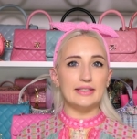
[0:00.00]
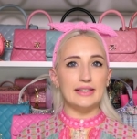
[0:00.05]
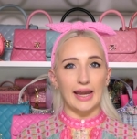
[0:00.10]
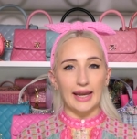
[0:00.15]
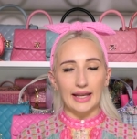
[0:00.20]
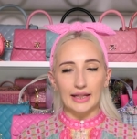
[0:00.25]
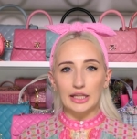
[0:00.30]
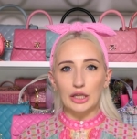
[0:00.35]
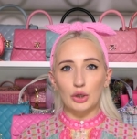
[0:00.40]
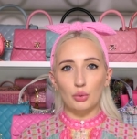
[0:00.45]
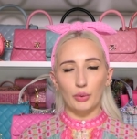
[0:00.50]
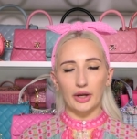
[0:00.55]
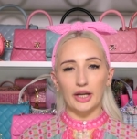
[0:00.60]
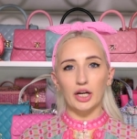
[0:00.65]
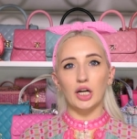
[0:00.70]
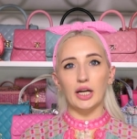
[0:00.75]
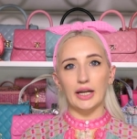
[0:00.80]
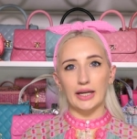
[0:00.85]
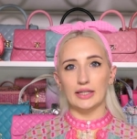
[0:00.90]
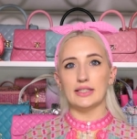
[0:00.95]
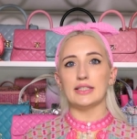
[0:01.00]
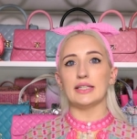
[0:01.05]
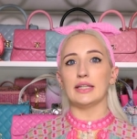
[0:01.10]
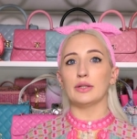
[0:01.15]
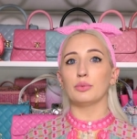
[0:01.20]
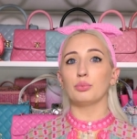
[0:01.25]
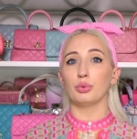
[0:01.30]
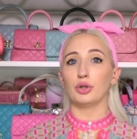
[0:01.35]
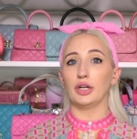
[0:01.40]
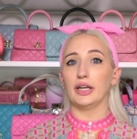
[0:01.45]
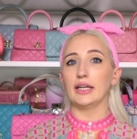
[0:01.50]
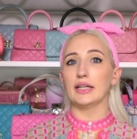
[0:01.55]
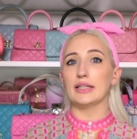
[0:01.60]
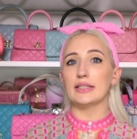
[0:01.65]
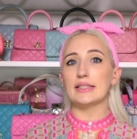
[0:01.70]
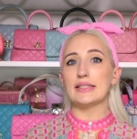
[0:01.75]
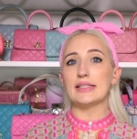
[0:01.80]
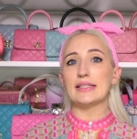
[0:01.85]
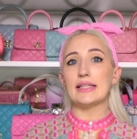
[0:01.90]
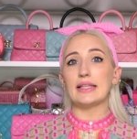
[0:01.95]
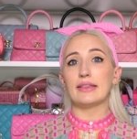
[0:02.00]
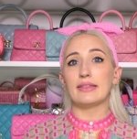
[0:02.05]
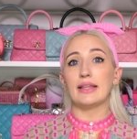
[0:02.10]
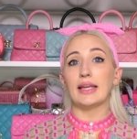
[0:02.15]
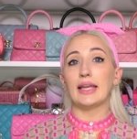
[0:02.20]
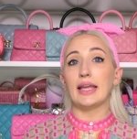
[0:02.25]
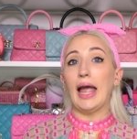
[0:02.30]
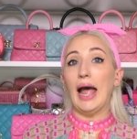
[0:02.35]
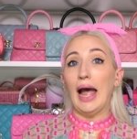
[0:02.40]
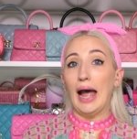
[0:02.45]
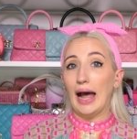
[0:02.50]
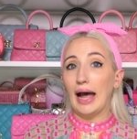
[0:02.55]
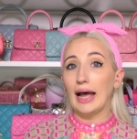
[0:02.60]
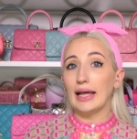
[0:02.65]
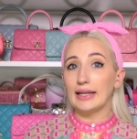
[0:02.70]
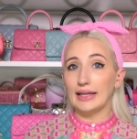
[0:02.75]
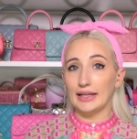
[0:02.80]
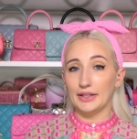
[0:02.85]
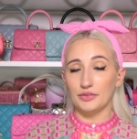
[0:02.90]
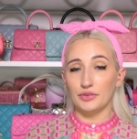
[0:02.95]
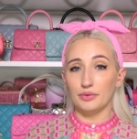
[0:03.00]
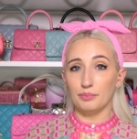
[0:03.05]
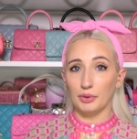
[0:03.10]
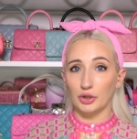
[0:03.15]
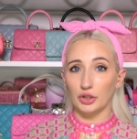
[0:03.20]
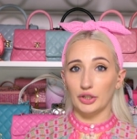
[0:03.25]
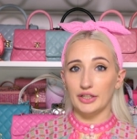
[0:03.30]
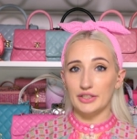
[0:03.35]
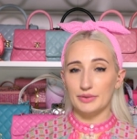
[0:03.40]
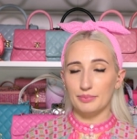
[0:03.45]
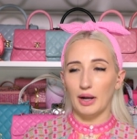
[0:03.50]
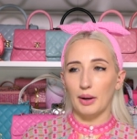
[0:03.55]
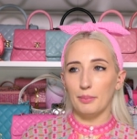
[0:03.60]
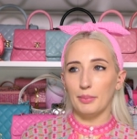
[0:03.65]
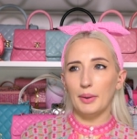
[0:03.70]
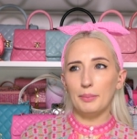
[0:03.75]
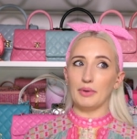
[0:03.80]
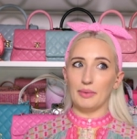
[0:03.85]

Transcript: daily wear Indian brands that they had in Pernias pop-up.